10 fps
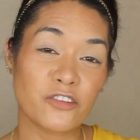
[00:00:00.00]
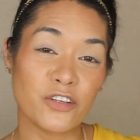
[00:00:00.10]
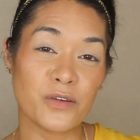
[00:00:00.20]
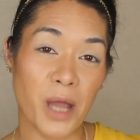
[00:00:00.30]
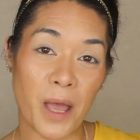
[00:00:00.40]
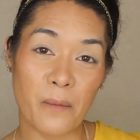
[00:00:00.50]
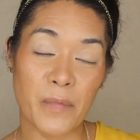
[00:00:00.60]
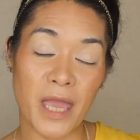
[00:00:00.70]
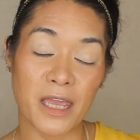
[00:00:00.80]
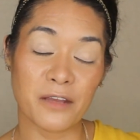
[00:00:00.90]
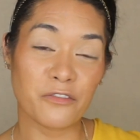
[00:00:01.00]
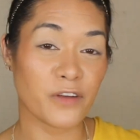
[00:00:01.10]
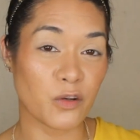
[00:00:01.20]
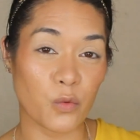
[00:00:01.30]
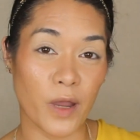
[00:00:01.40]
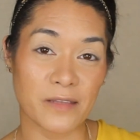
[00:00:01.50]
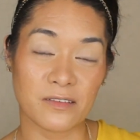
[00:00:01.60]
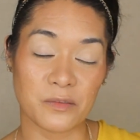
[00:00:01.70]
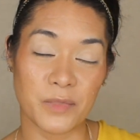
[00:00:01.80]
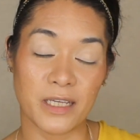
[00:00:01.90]
sure you come and friend
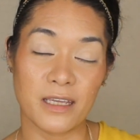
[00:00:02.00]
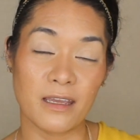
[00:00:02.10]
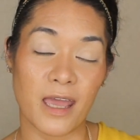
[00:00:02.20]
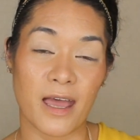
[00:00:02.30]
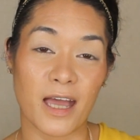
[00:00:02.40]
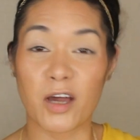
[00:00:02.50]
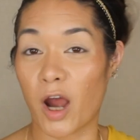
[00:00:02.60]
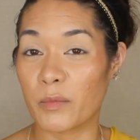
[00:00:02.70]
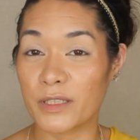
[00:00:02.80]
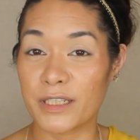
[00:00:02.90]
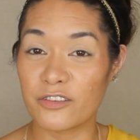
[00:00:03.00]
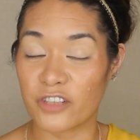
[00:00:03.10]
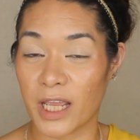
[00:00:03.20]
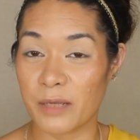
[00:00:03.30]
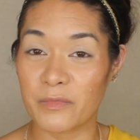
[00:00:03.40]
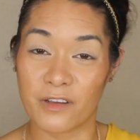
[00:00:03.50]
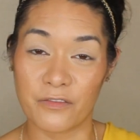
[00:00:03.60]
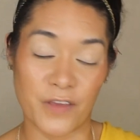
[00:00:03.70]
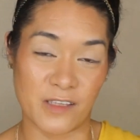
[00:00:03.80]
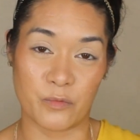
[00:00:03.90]
request me at Carmelita James
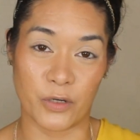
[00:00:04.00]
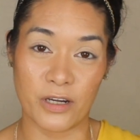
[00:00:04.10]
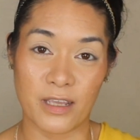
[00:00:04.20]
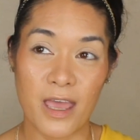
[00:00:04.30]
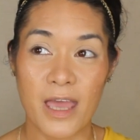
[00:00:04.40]
on Facebook,